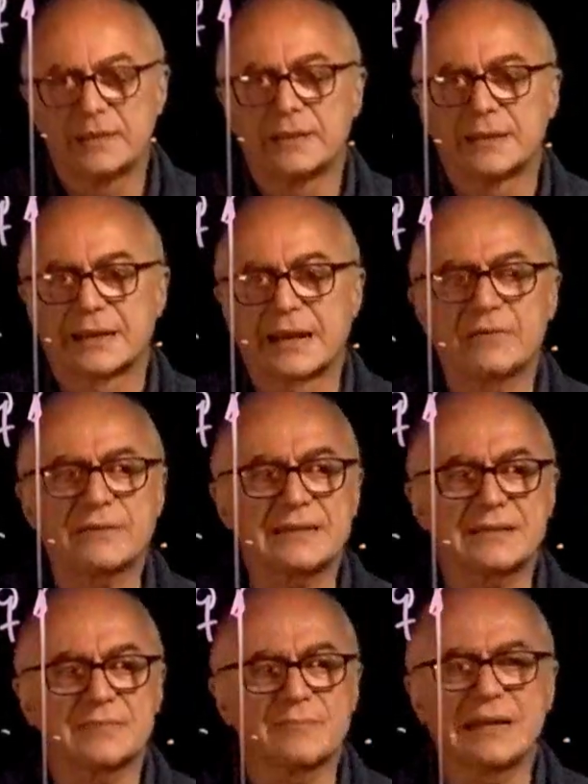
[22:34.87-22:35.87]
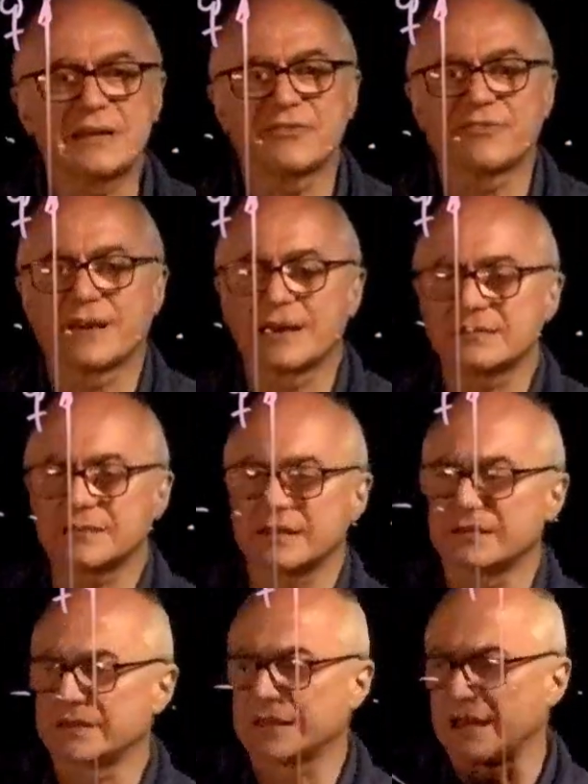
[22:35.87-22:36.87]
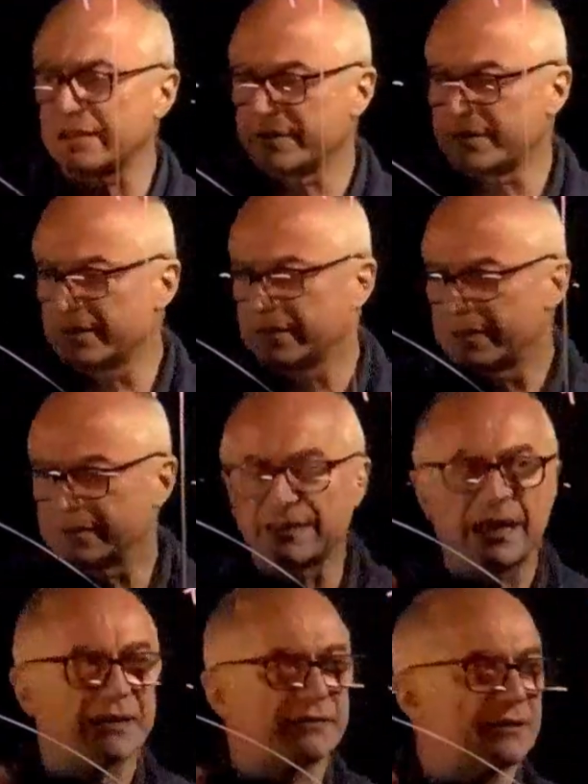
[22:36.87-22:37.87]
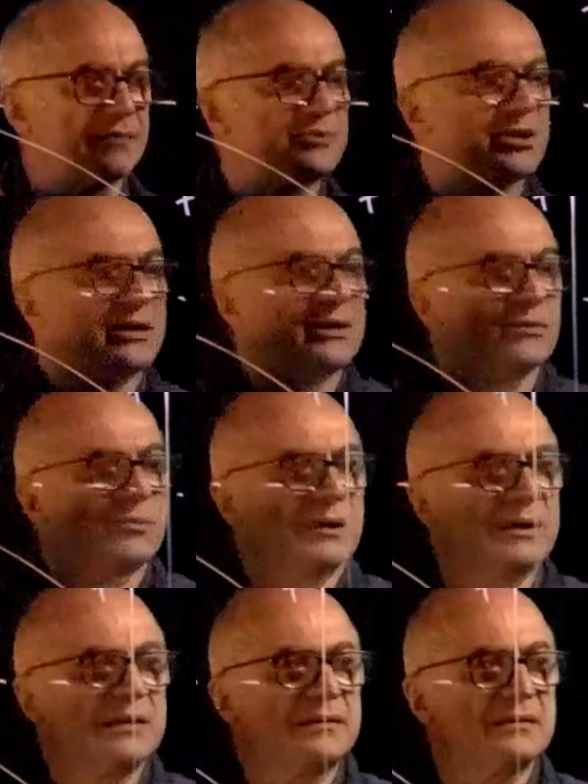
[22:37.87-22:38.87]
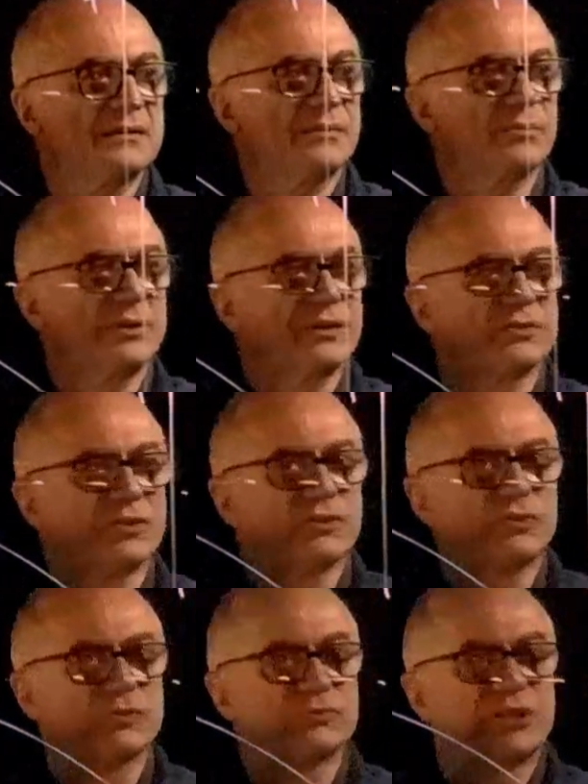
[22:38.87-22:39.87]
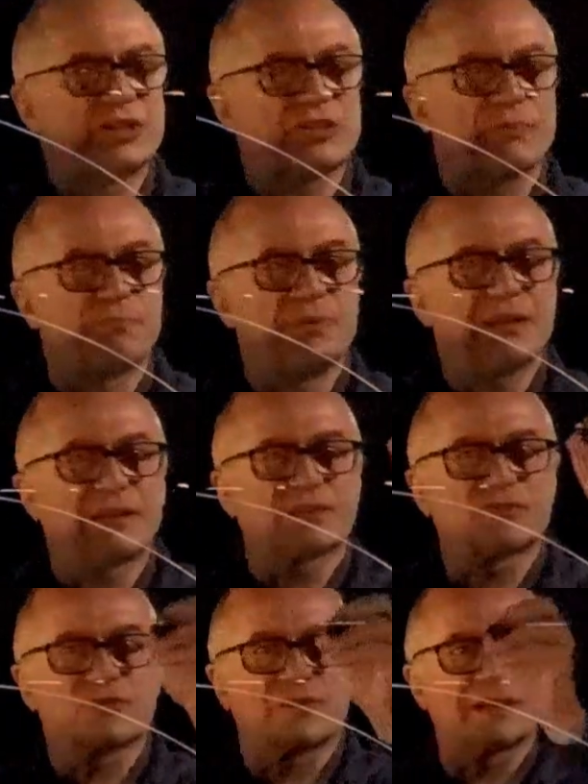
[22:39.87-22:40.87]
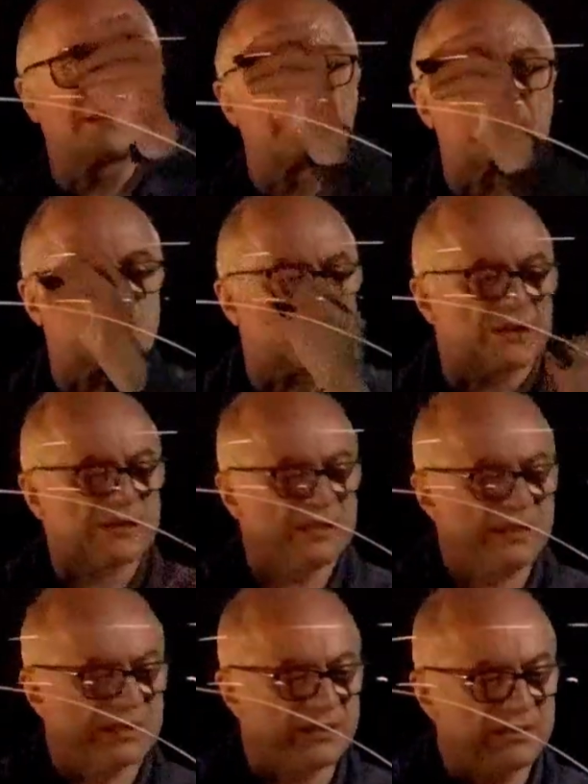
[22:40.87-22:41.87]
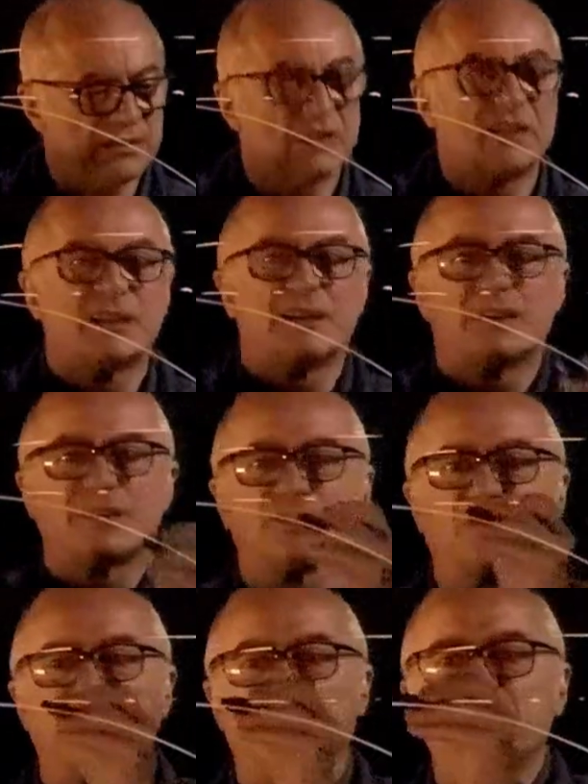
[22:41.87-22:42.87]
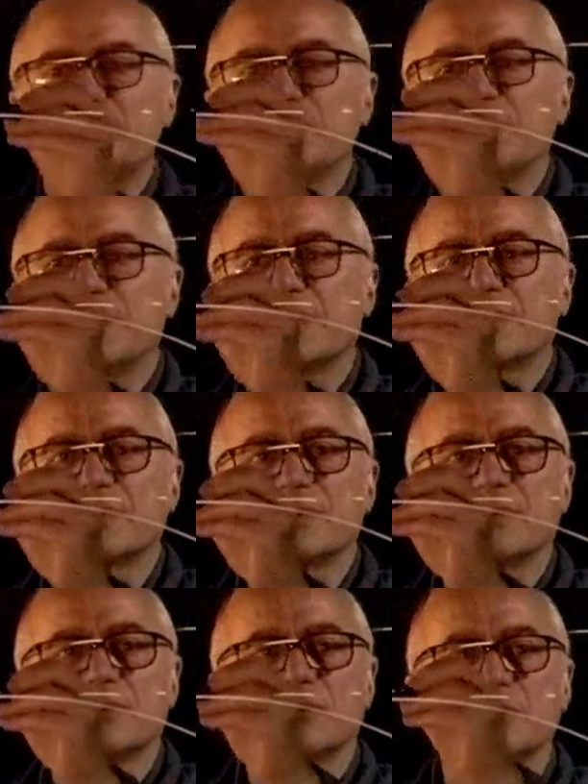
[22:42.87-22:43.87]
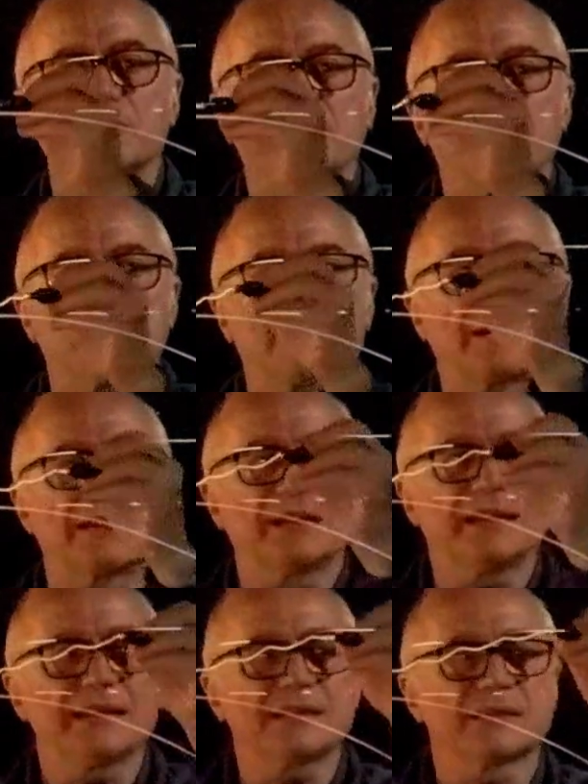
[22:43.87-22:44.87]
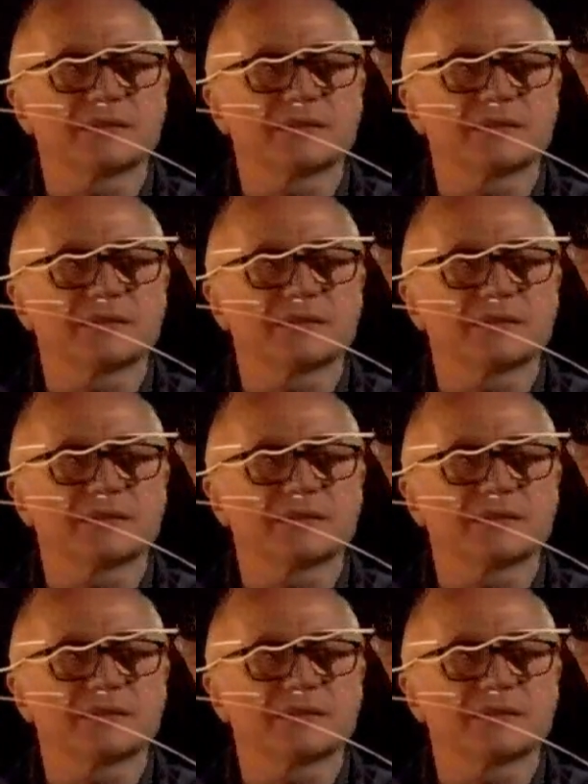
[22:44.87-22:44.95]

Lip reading: How does it manifest in the other diagrams? Well, it's going to reach a peak strength somewhere here, so it's going to be like that.